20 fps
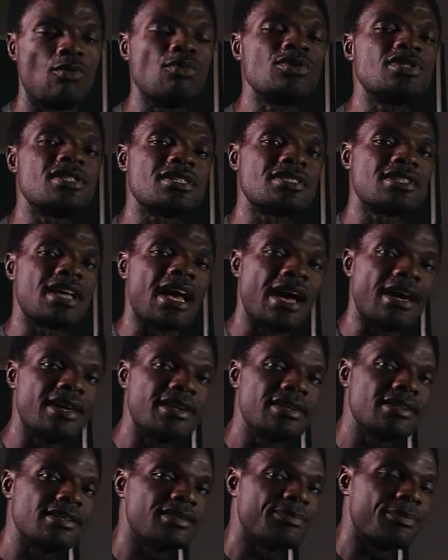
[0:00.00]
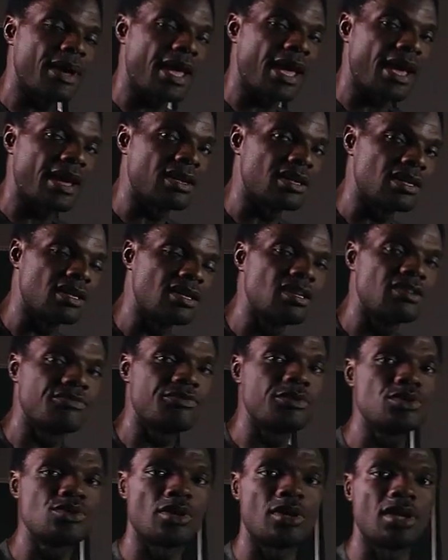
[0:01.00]
which is handled by an
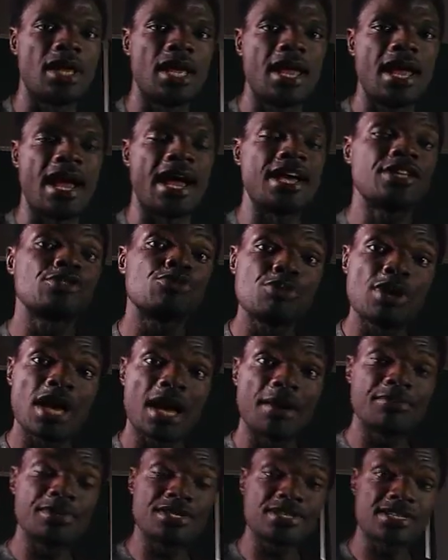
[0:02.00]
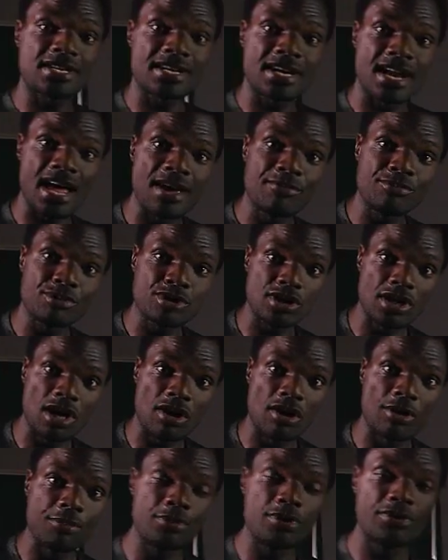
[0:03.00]
individual. As we have described in
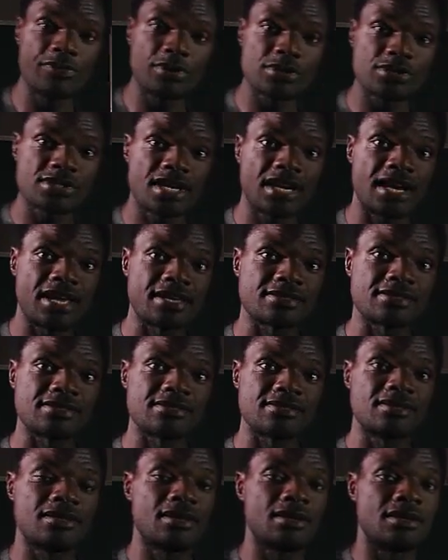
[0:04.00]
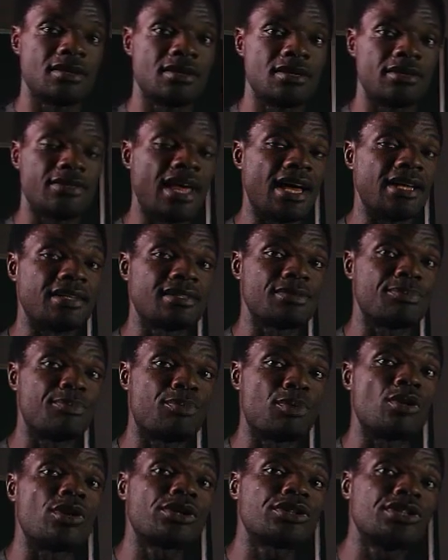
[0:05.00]
our previous class, that
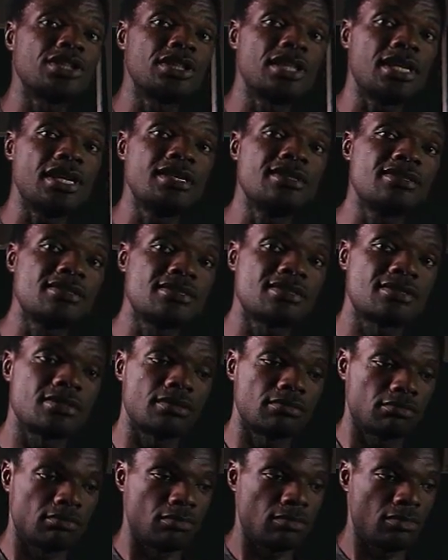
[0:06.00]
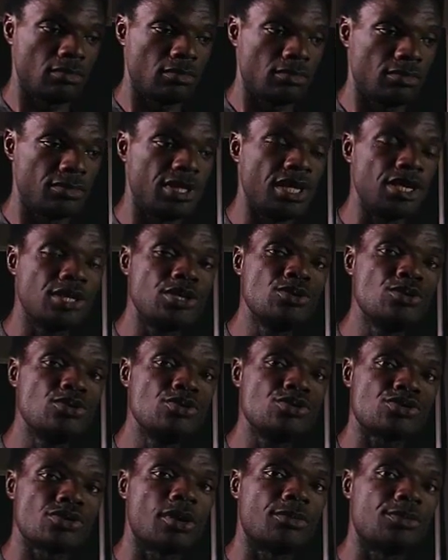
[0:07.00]
production is the
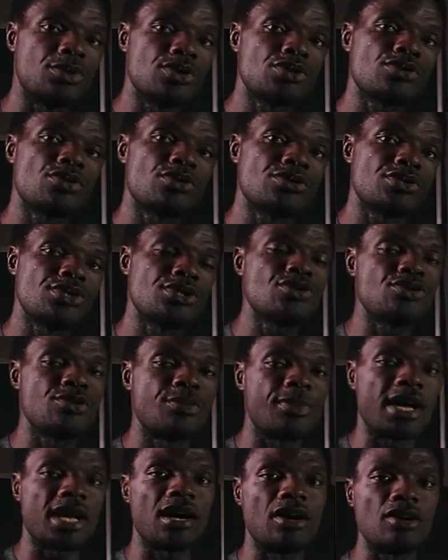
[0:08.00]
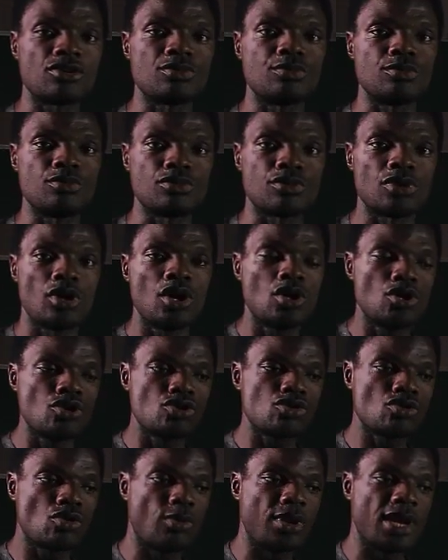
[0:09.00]
use of resources to make output.
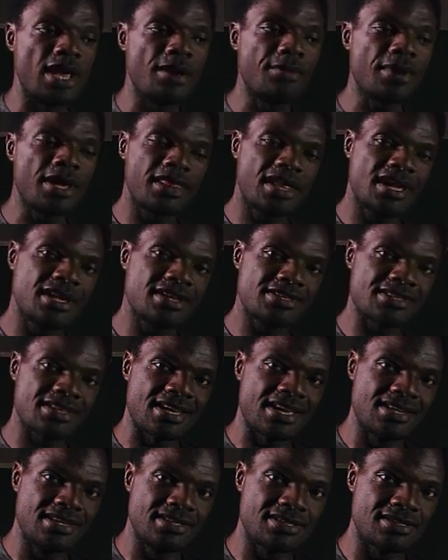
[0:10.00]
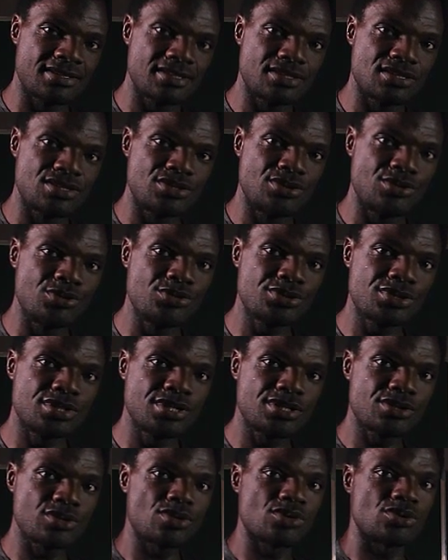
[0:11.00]
So whenever there is a need to use
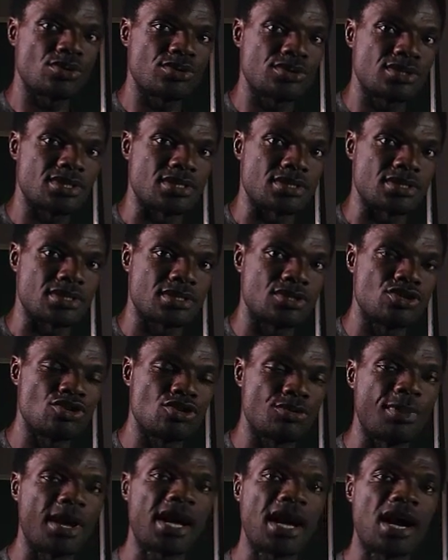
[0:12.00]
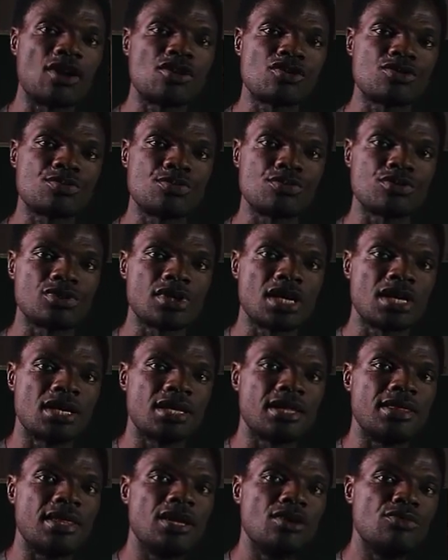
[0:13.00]
these resources to make output,
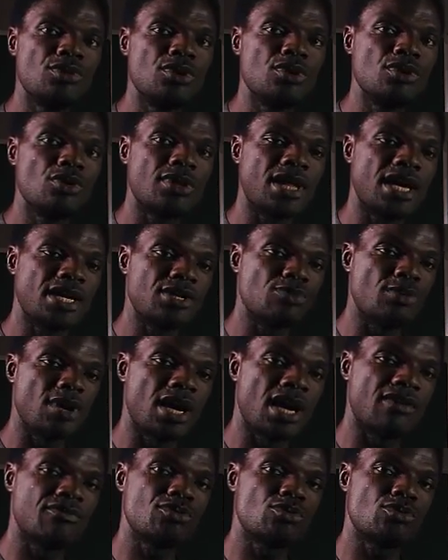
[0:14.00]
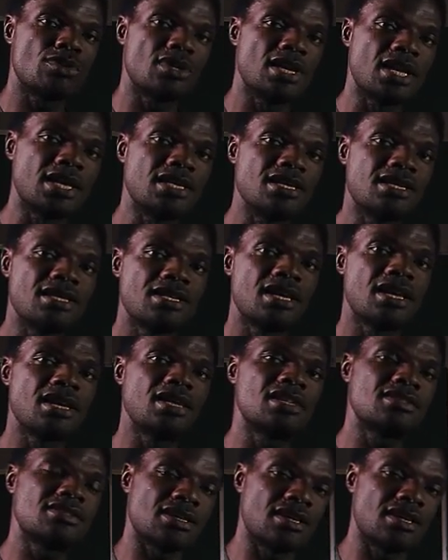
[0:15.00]
then we know that we have to engage